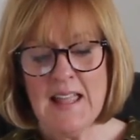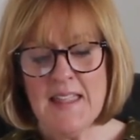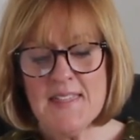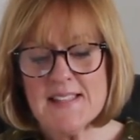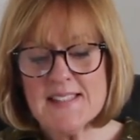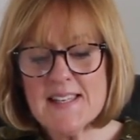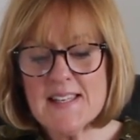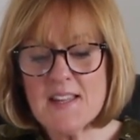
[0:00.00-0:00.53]

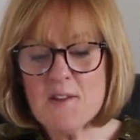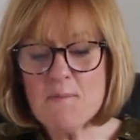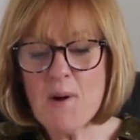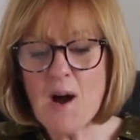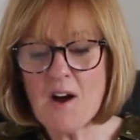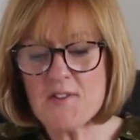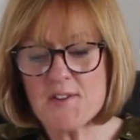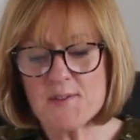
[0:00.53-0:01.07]
There's another
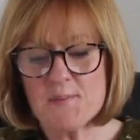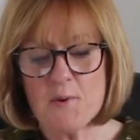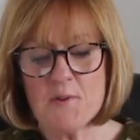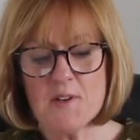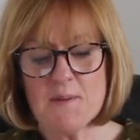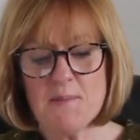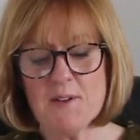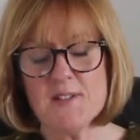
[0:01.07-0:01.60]
path
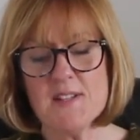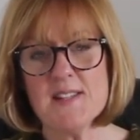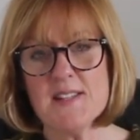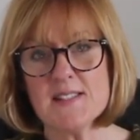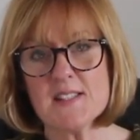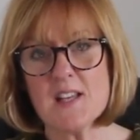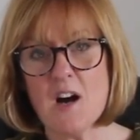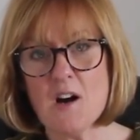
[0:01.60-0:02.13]
spoken about in the
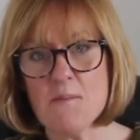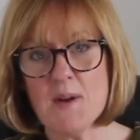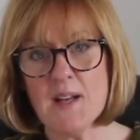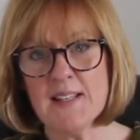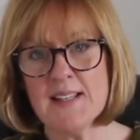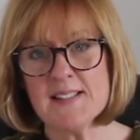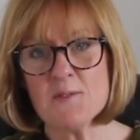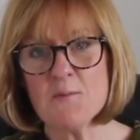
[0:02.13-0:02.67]
psalm,
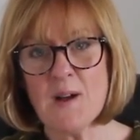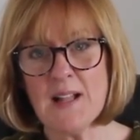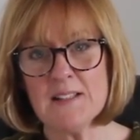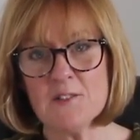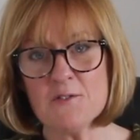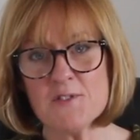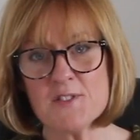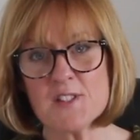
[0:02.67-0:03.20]
and it's a well
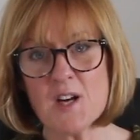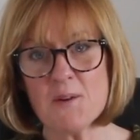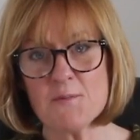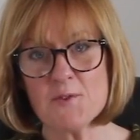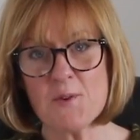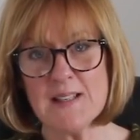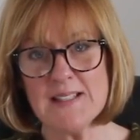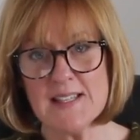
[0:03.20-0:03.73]
known Psalm
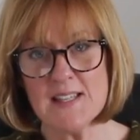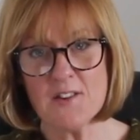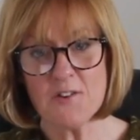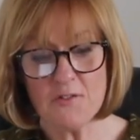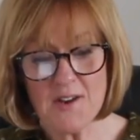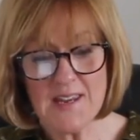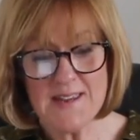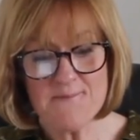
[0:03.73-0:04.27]

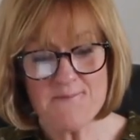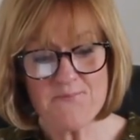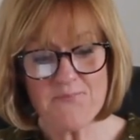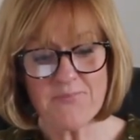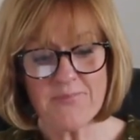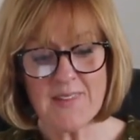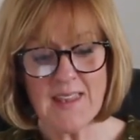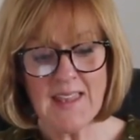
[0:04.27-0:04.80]
23.
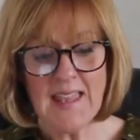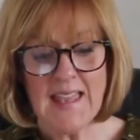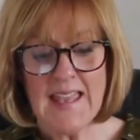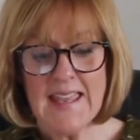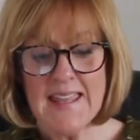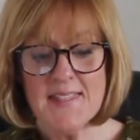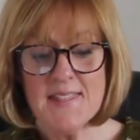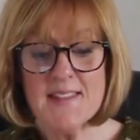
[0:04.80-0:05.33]

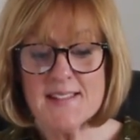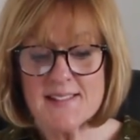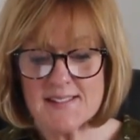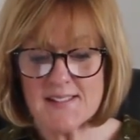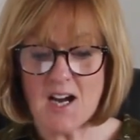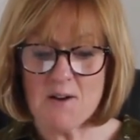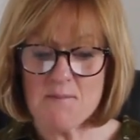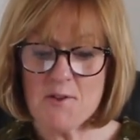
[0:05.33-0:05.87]
In this
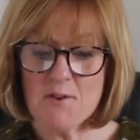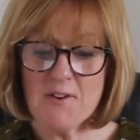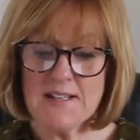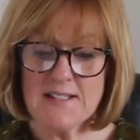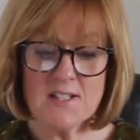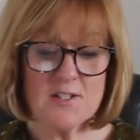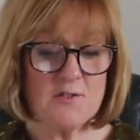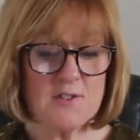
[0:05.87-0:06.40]
psalm, the
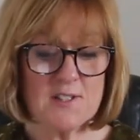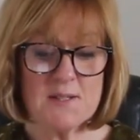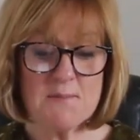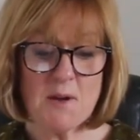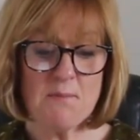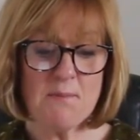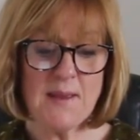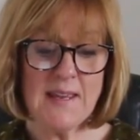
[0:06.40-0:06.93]
writer talks
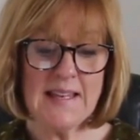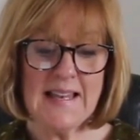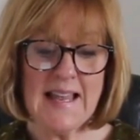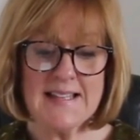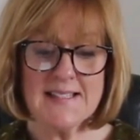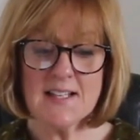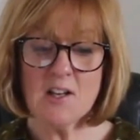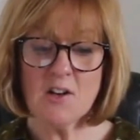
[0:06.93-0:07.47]
about being
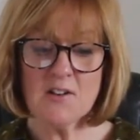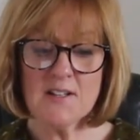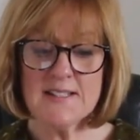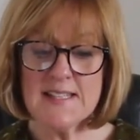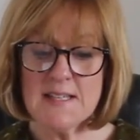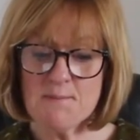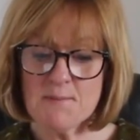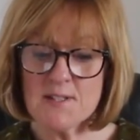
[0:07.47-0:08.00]
led along a
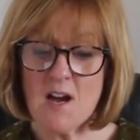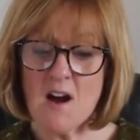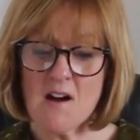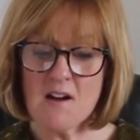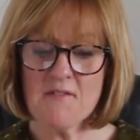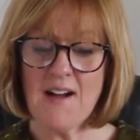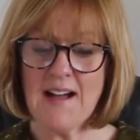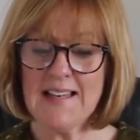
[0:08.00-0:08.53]
deep,
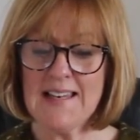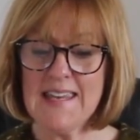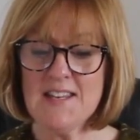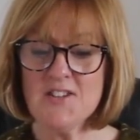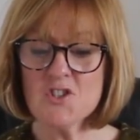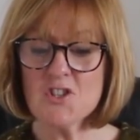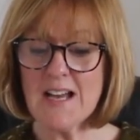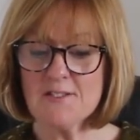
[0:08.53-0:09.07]
dark valley
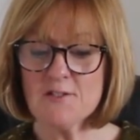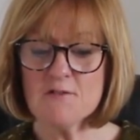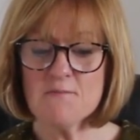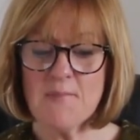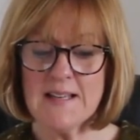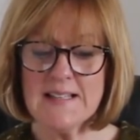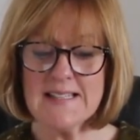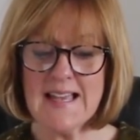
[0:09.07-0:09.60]
shadowed
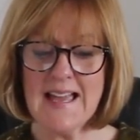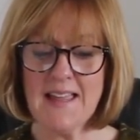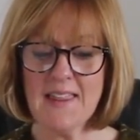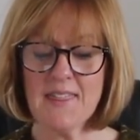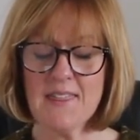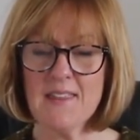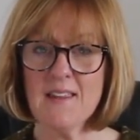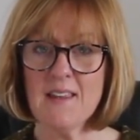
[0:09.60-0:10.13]
by death,
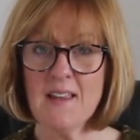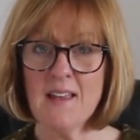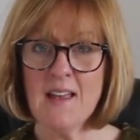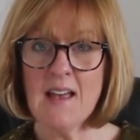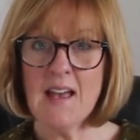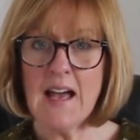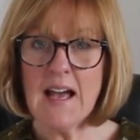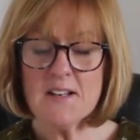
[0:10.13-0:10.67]

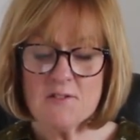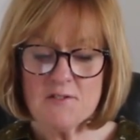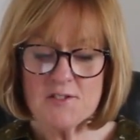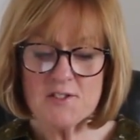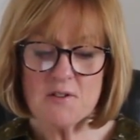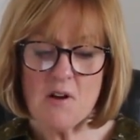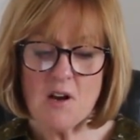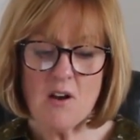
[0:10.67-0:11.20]
and
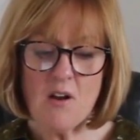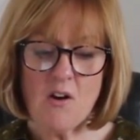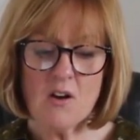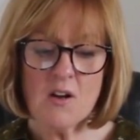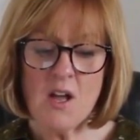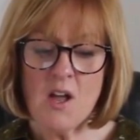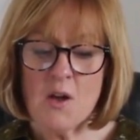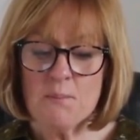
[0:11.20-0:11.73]
also
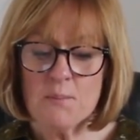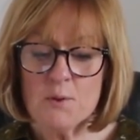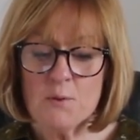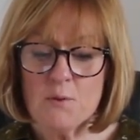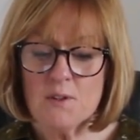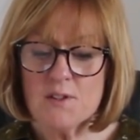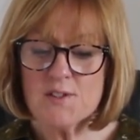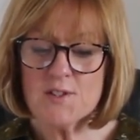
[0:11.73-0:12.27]
along
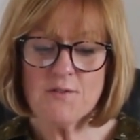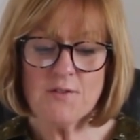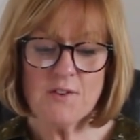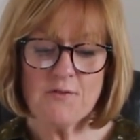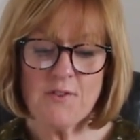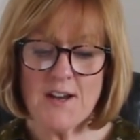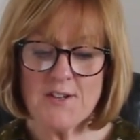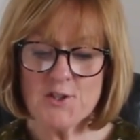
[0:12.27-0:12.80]
pools of
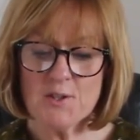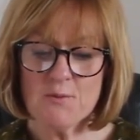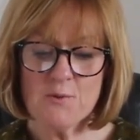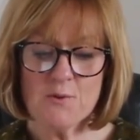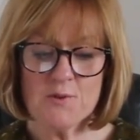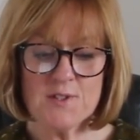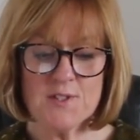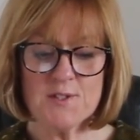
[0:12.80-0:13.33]
refreshing
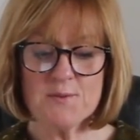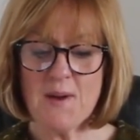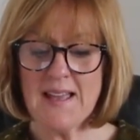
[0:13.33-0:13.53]
waters